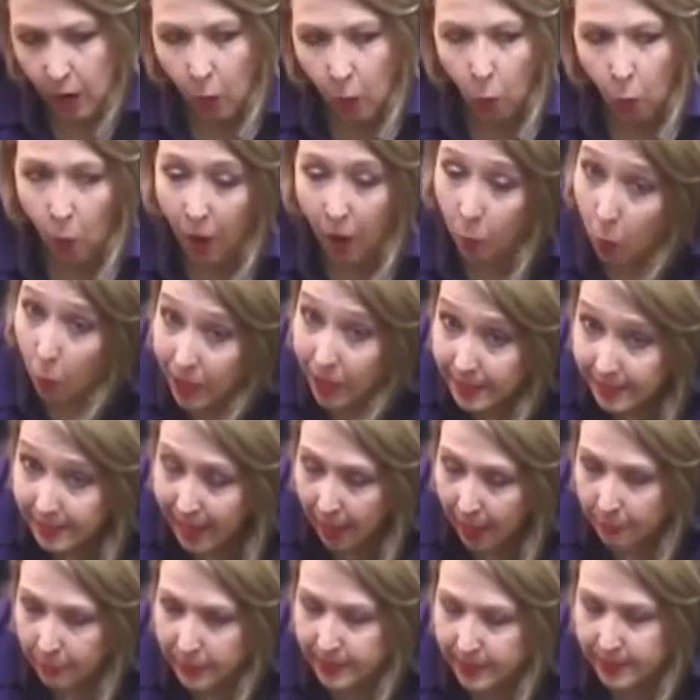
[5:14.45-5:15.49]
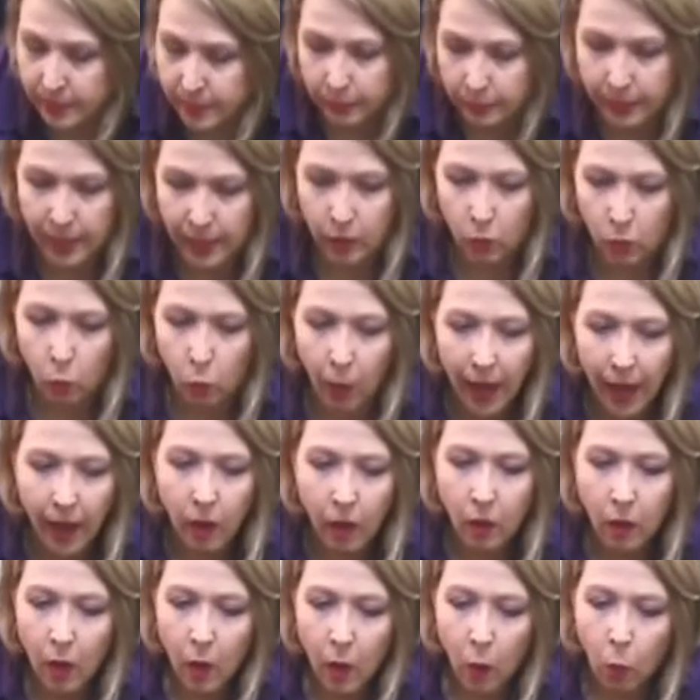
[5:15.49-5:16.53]
What was that misdemeanor?
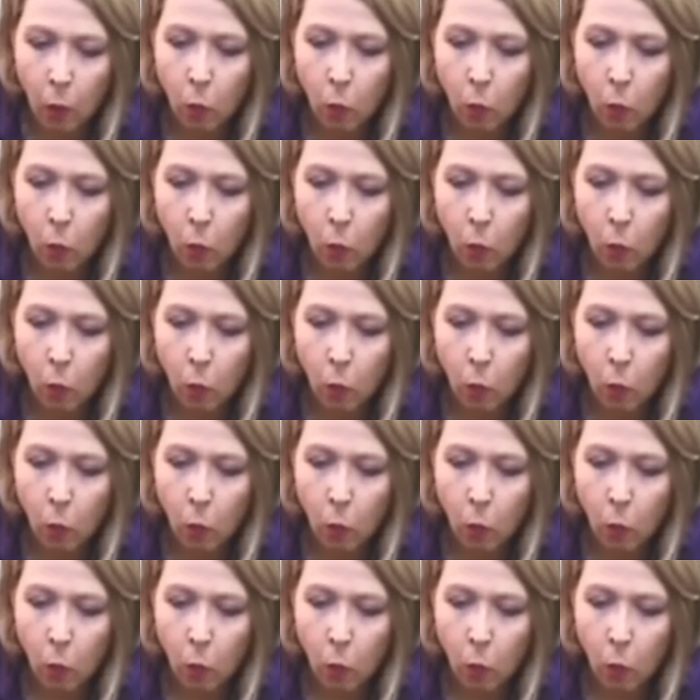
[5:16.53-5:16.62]
Well,